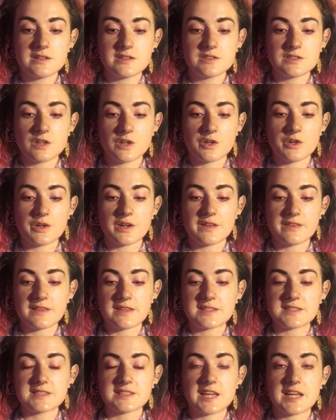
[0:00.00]
so you're in
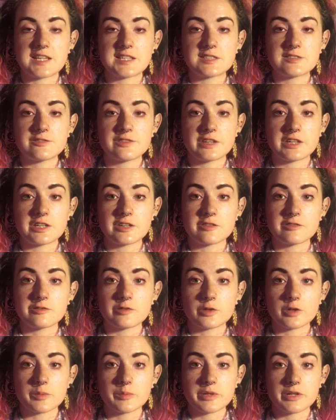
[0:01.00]
this nice figure
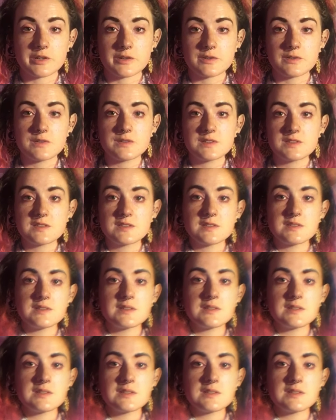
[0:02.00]
4 pose.